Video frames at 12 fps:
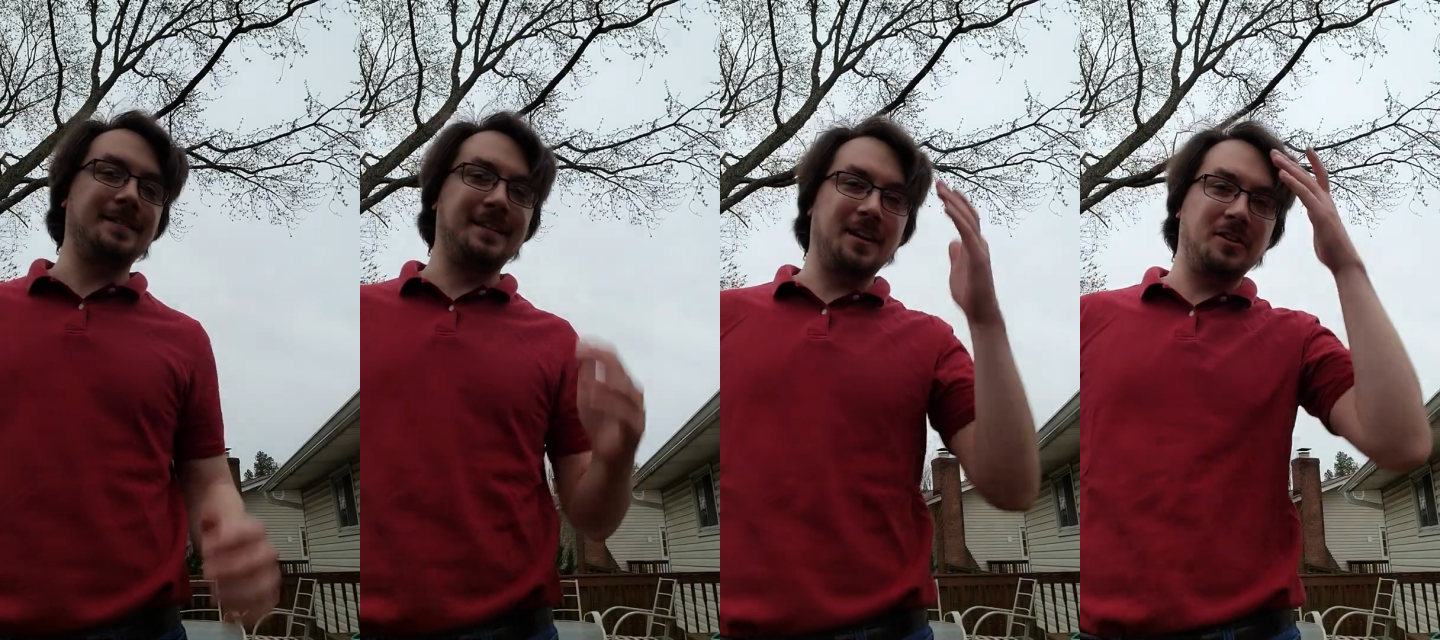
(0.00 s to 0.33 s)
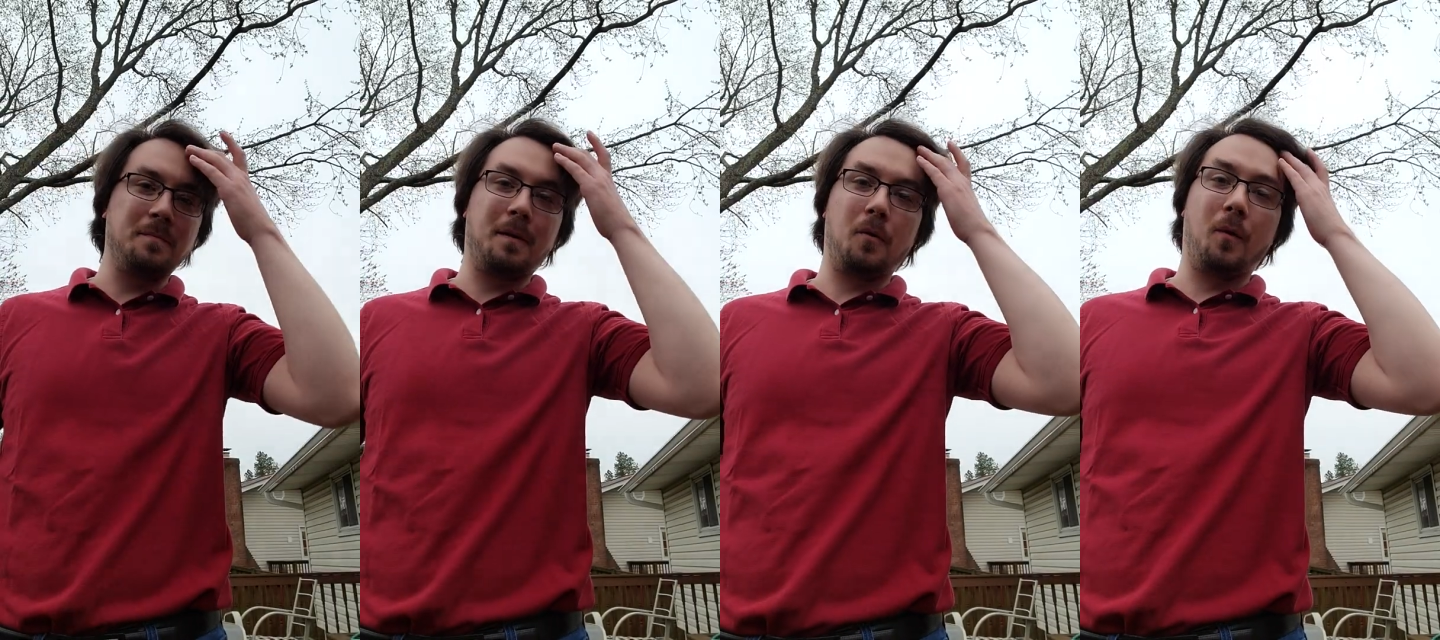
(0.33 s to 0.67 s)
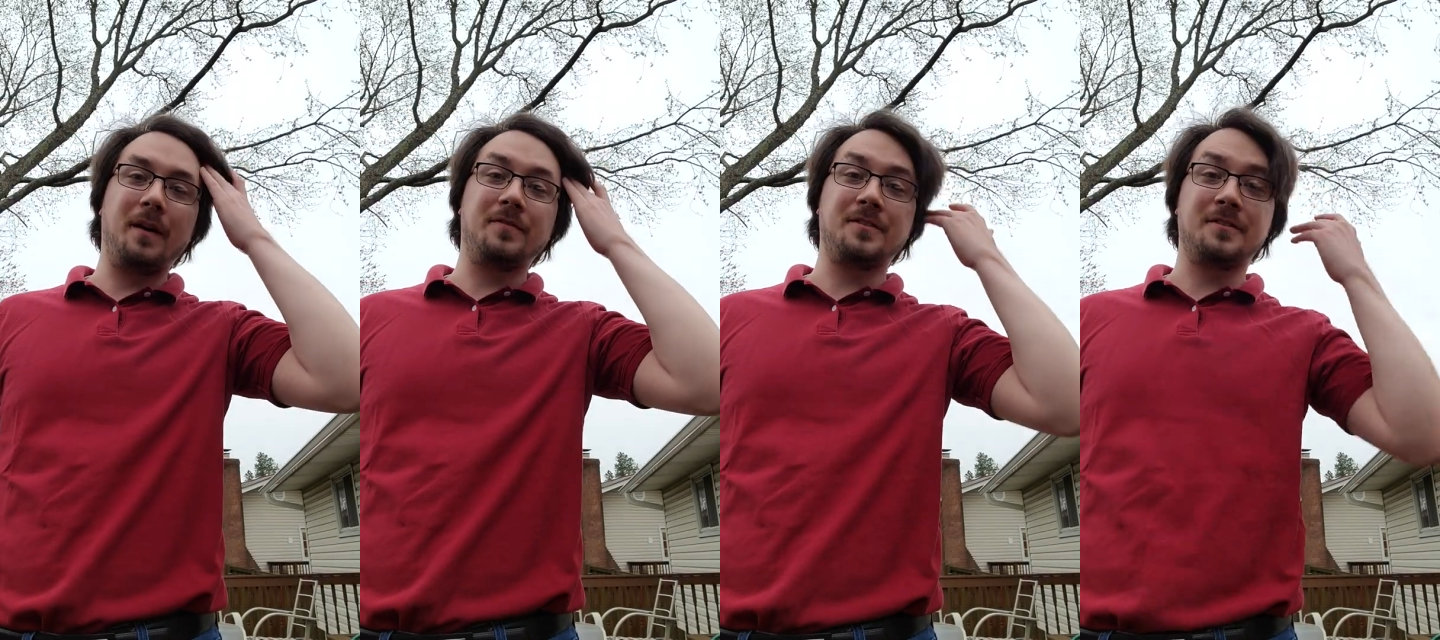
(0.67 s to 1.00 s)
it's actually my
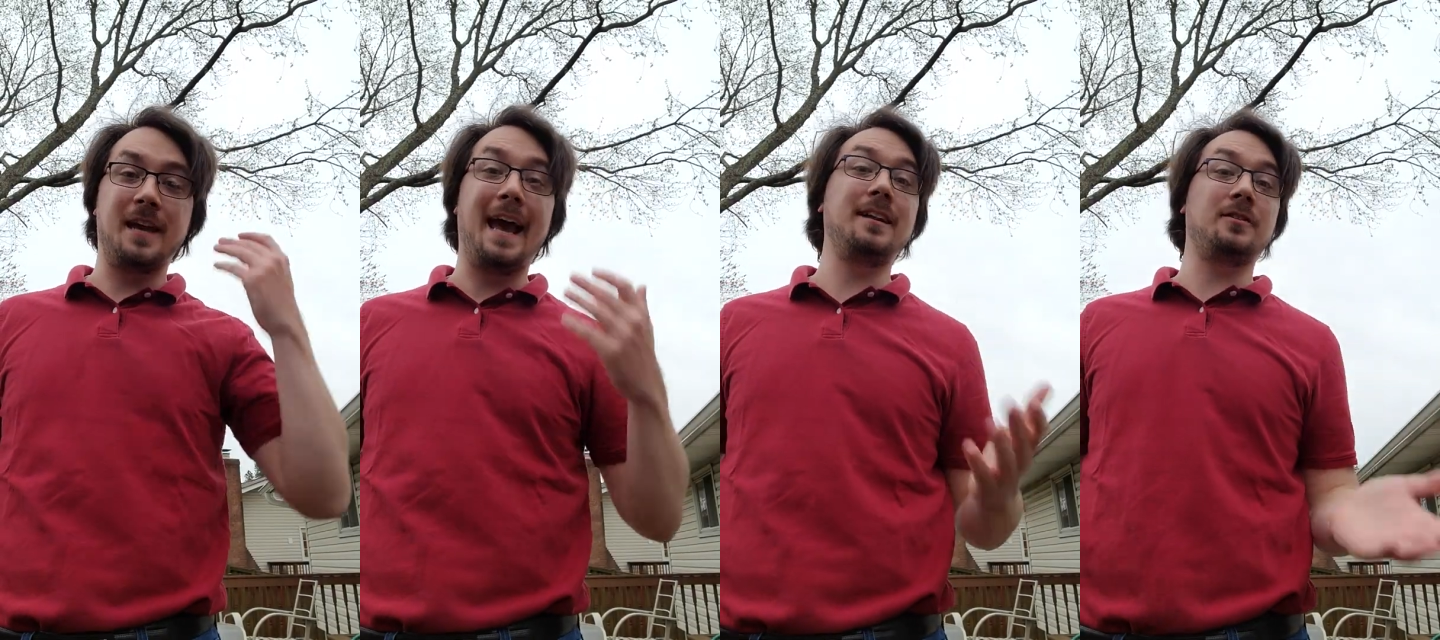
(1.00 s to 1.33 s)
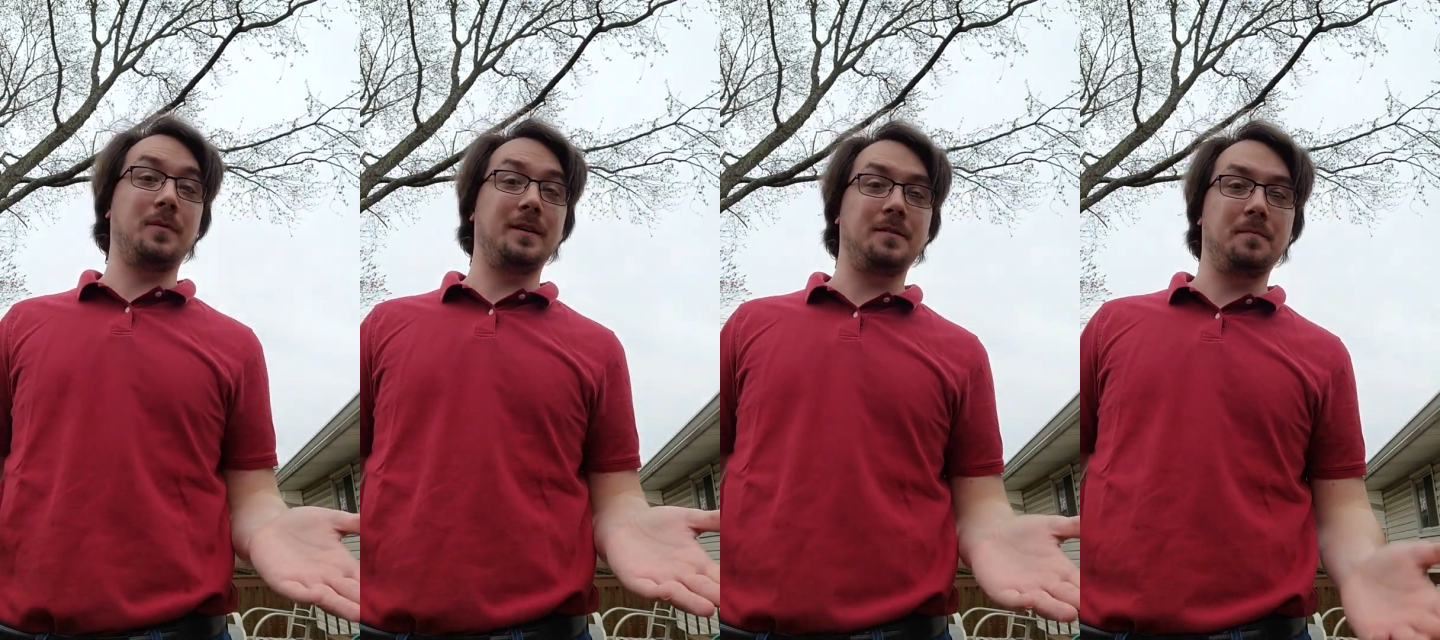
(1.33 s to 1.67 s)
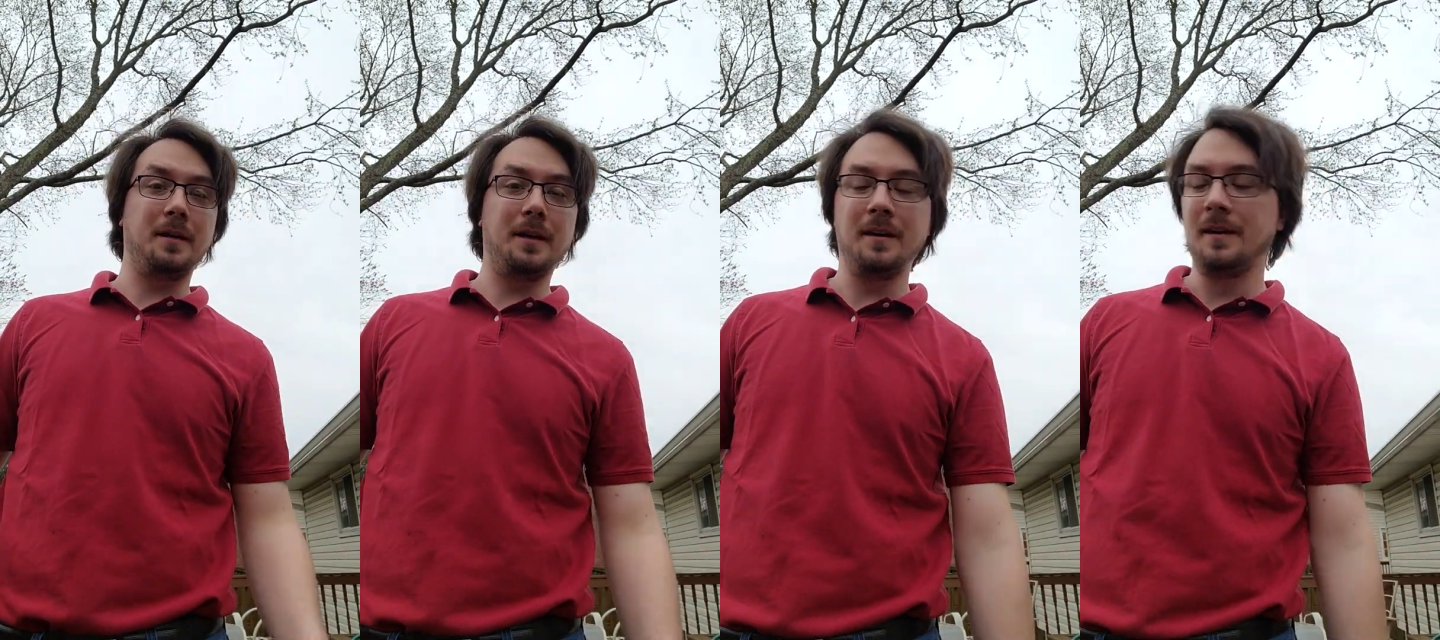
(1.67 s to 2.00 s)
wife's aunt's
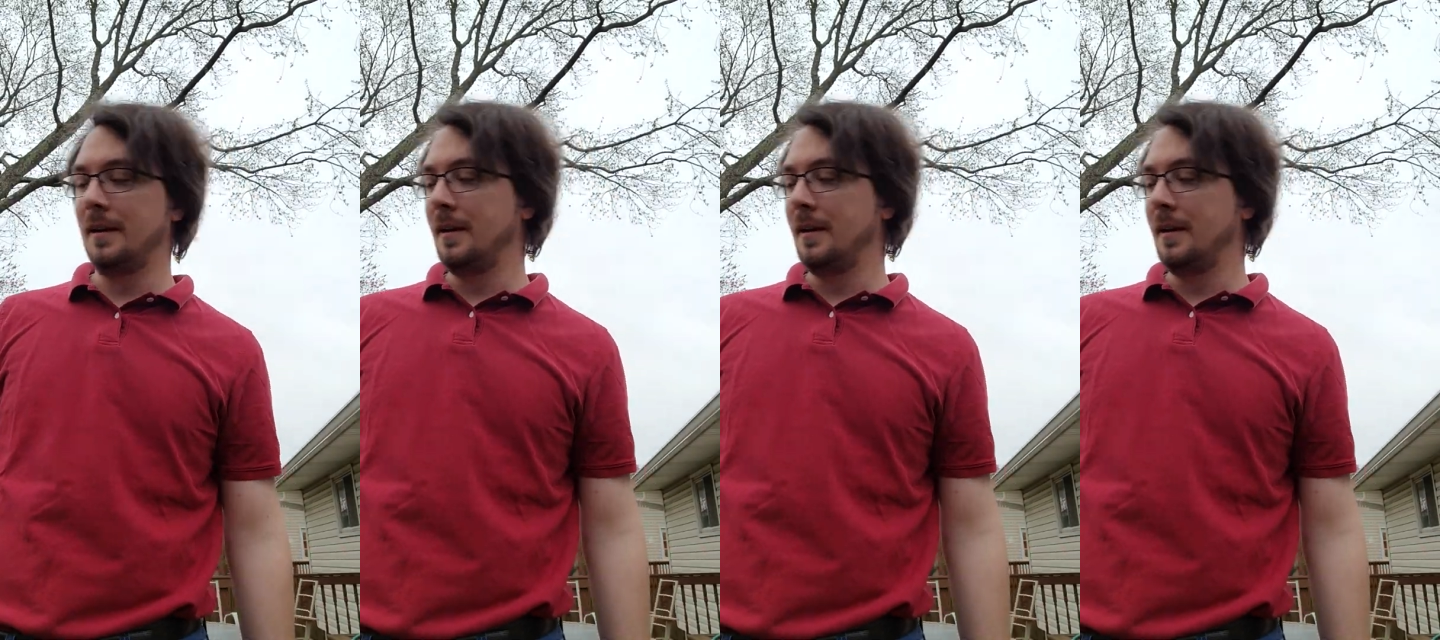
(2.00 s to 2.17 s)
recipe